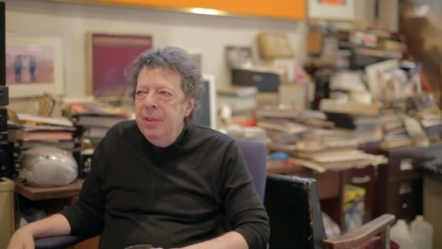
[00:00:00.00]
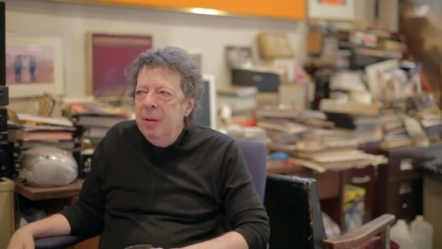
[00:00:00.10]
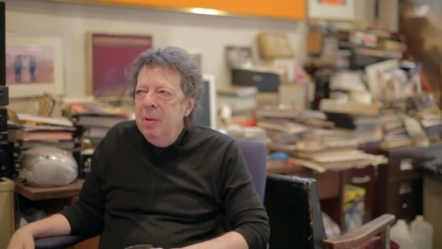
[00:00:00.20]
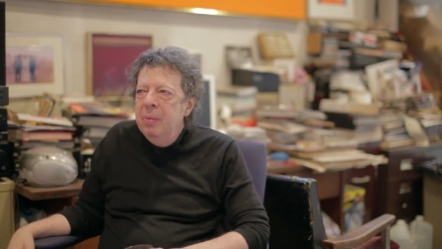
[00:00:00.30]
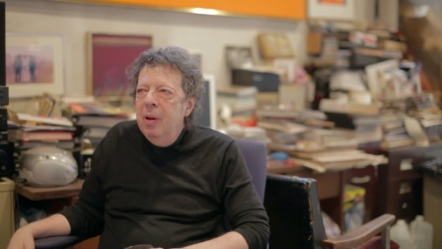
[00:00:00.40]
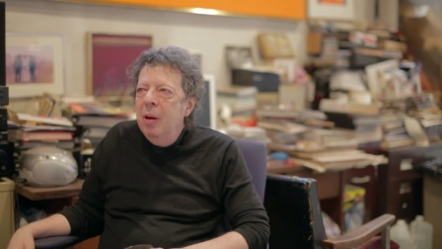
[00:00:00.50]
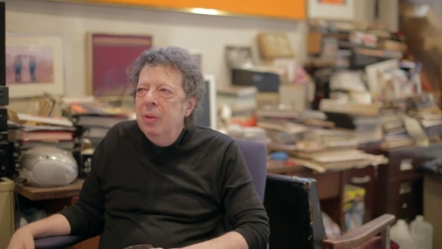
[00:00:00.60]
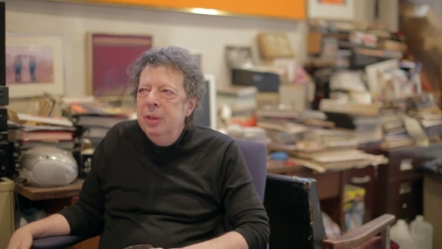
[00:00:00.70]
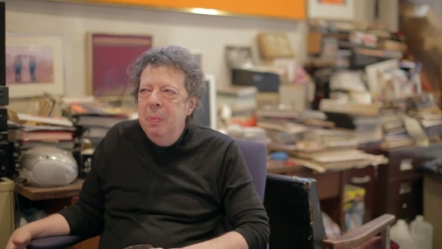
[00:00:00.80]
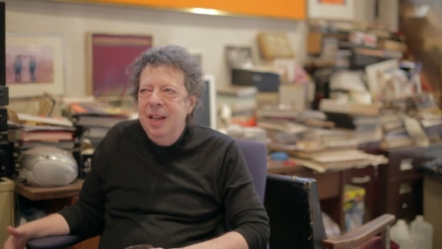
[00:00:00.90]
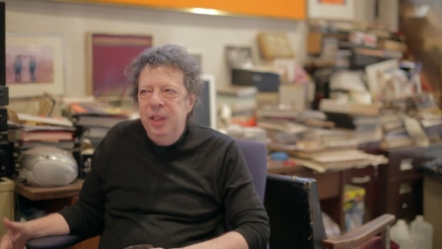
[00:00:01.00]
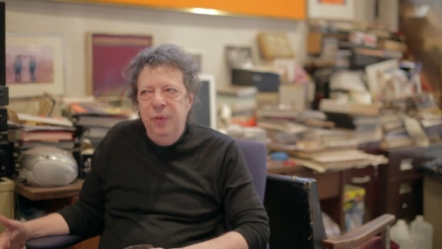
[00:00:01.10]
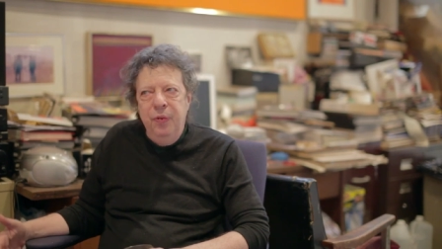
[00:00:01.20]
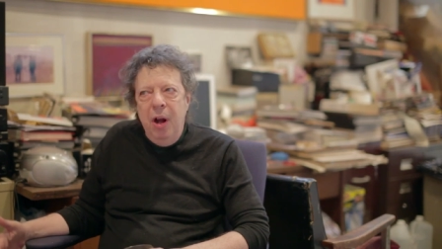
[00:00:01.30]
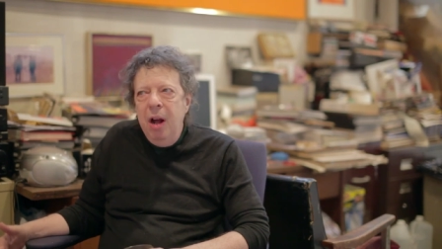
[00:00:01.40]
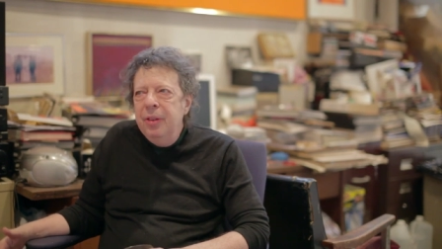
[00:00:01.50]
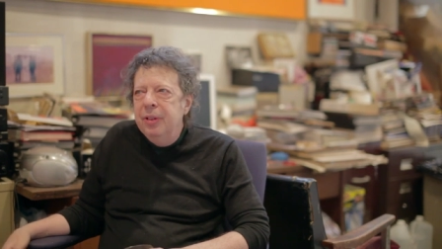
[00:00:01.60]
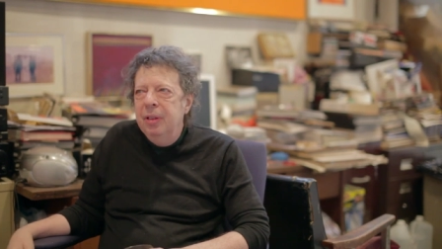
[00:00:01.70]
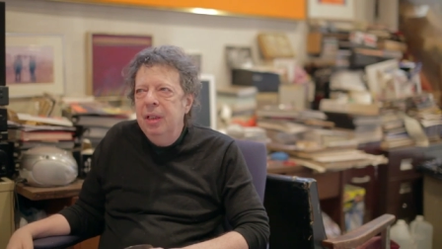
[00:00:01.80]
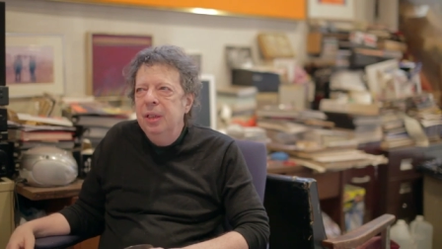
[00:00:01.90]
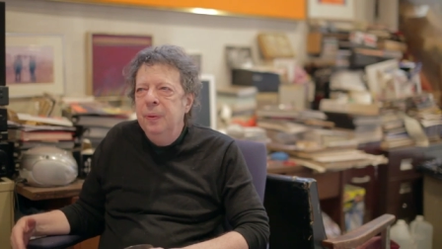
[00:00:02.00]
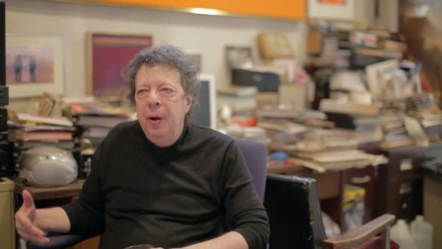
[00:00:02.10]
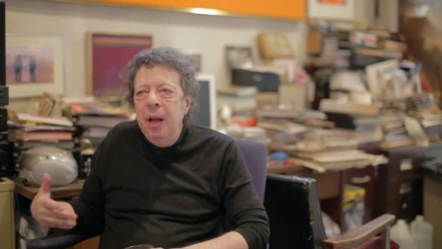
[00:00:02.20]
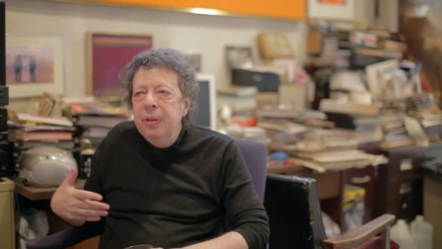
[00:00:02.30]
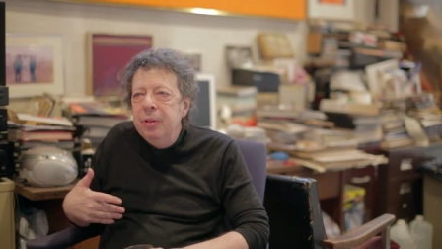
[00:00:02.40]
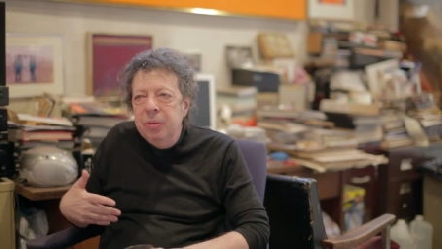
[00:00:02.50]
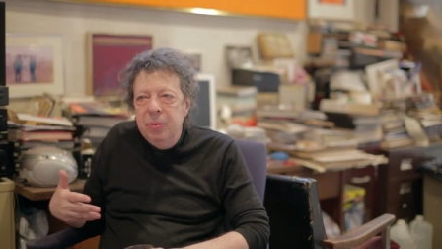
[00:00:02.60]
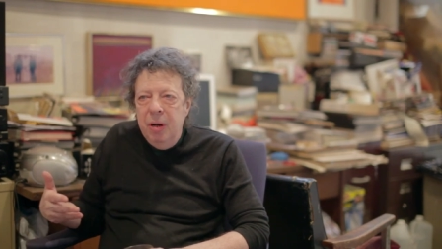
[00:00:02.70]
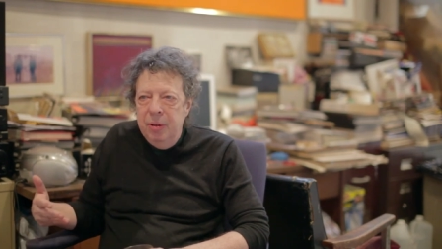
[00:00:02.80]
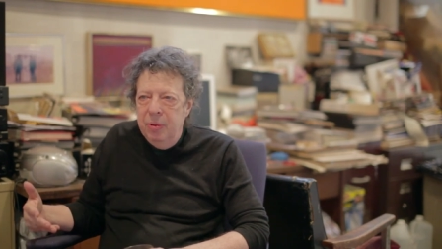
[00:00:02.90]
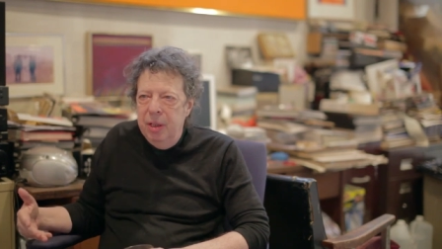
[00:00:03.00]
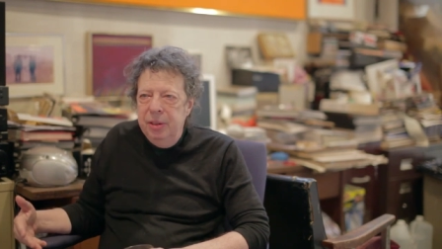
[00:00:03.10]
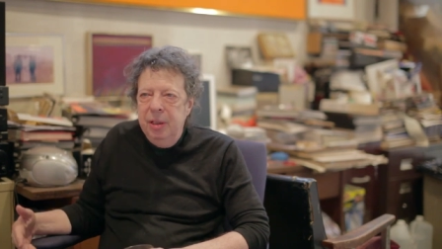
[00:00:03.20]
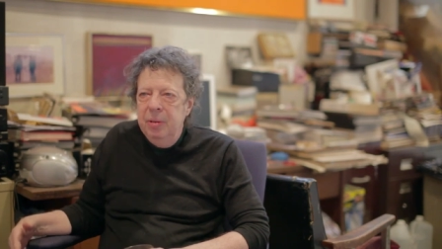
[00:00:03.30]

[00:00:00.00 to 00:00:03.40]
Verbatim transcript: I remember I once met his father, and his father knew who I was,